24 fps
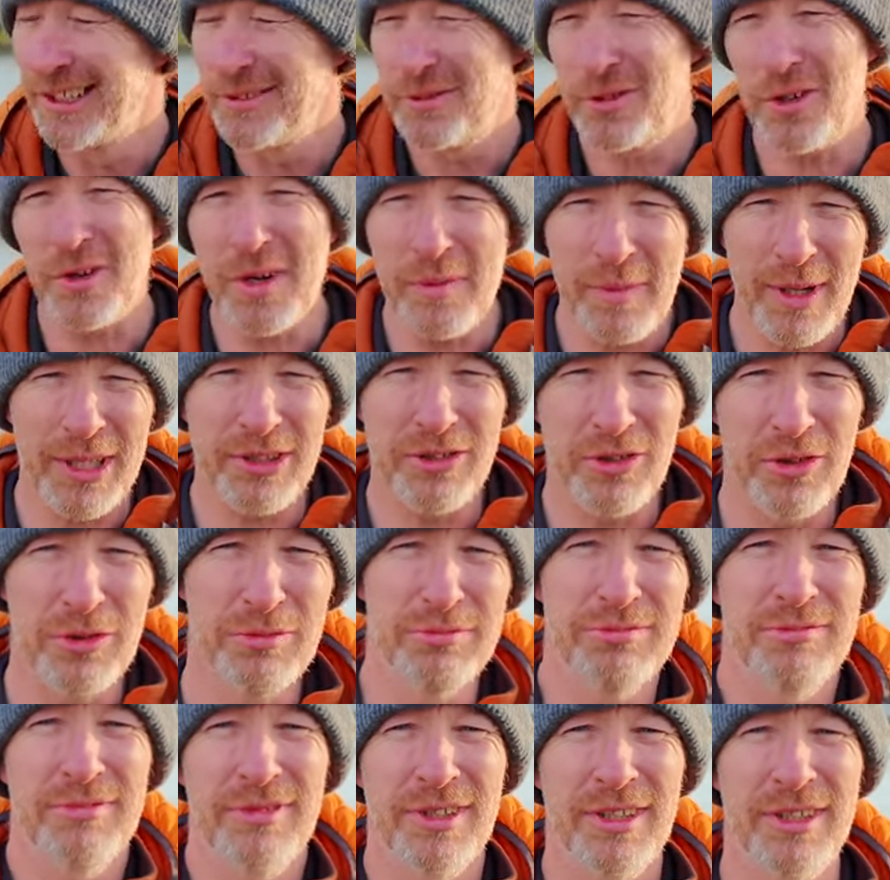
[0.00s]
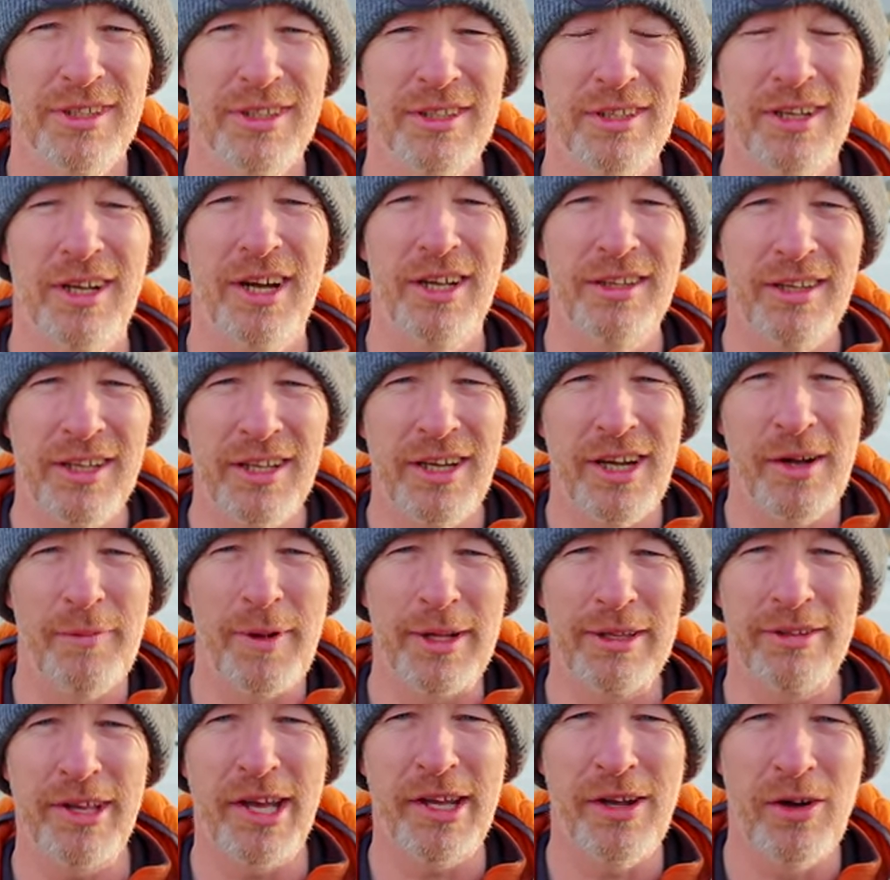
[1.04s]
So what I might do, I think I
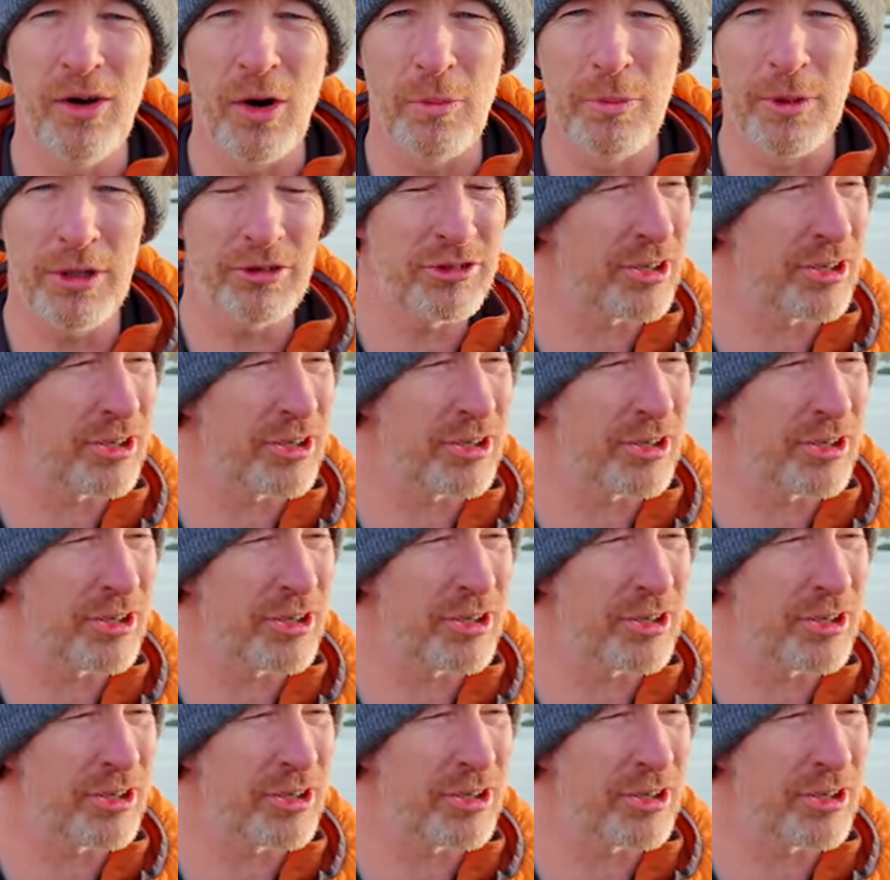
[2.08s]
might take a couple of